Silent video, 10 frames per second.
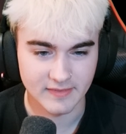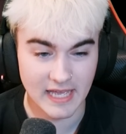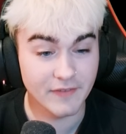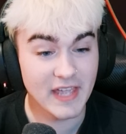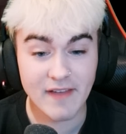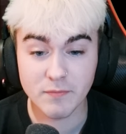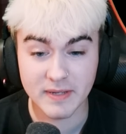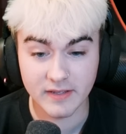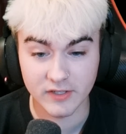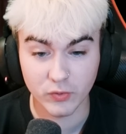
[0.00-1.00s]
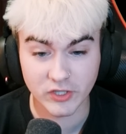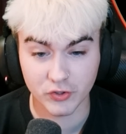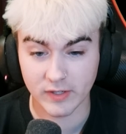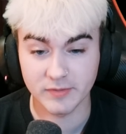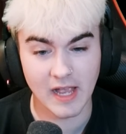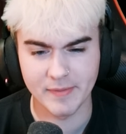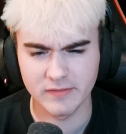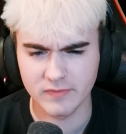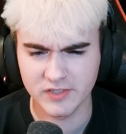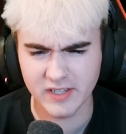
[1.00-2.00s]
And if you haven't been to the Twitch streams, I mean,
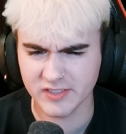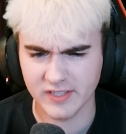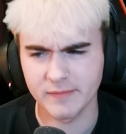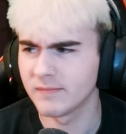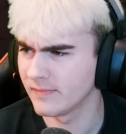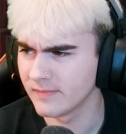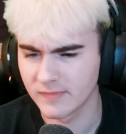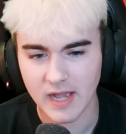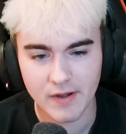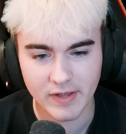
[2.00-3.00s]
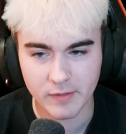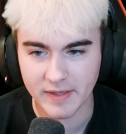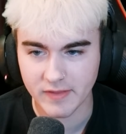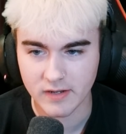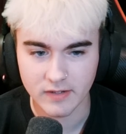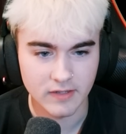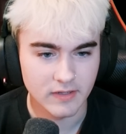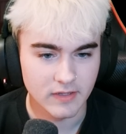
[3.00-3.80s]
seriously, I recommend it.